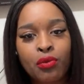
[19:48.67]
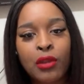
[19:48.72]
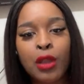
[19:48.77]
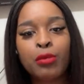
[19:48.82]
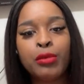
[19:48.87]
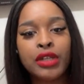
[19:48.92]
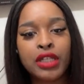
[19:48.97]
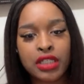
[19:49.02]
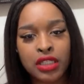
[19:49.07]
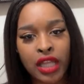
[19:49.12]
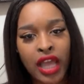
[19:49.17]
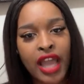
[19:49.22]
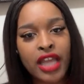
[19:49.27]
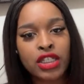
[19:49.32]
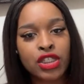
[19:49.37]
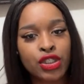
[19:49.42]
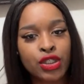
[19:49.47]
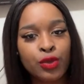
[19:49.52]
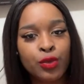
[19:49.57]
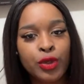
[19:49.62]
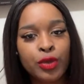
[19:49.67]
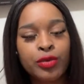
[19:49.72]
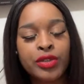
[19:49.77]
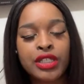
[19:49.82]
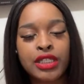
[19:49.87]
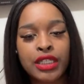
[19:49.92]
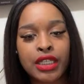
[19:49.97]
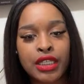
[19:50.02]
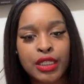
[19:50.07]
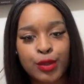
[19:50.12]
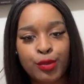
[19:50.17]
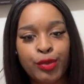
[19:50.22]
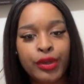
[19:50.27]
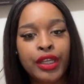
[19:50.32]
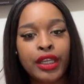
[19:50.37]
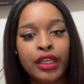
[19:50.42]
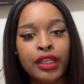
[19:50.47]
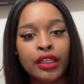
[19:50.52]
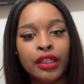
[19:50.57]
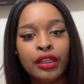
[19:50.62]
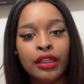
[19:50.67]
because last year we were 6B.